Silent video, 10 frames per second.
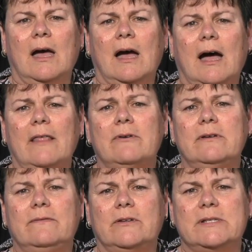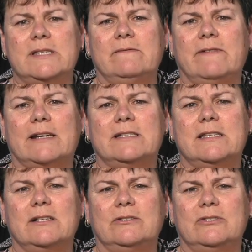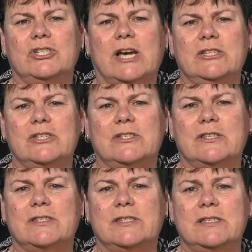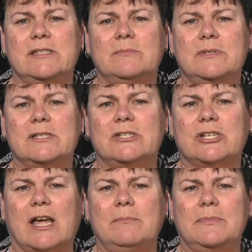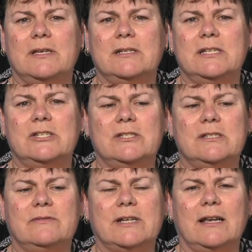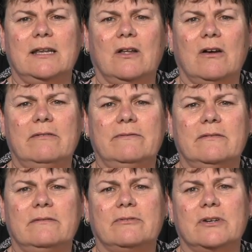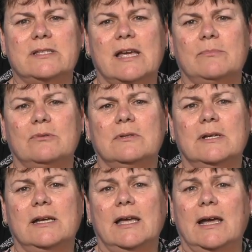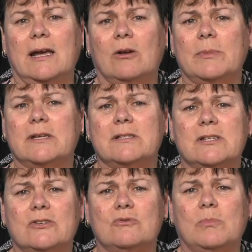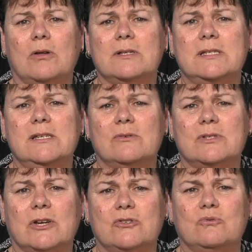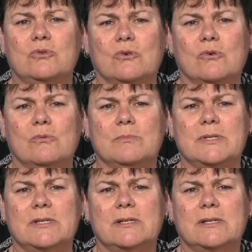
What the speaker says: Other influencing factors include changes to the systems that shape the conditions of daily life, for example, economic and social policy or social norms.